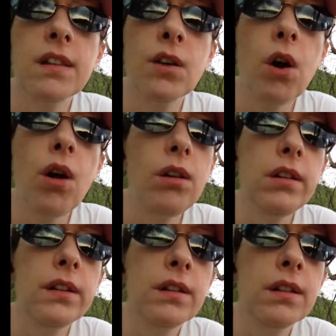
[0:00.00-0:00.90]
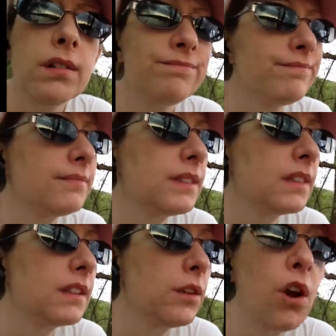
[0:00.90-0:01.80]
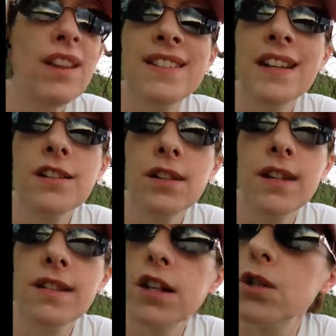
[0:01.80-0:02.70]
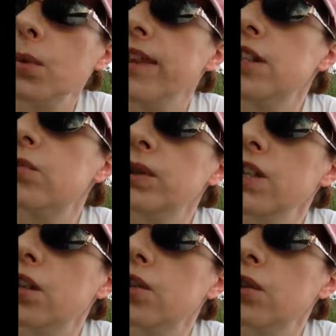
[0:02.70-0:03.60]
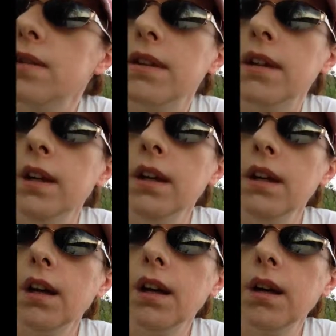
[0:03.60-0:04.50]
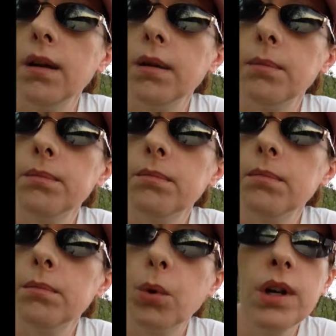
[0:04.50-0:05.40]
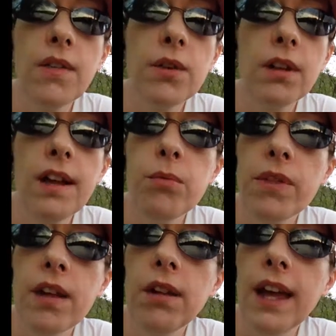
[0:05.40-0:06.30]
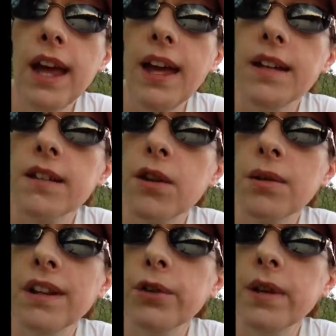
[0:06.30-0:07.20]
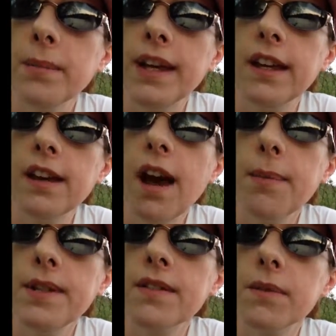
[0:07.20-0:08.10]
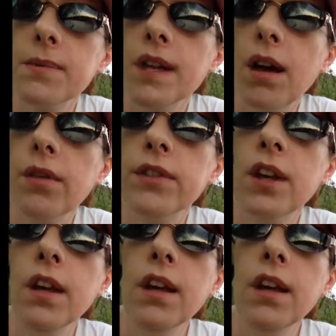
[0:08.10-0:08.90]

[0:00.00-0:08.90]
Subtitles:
They're all asexual. They just reach a certain point of their life where they'll lay eggs, and they're literally making copies of themselves.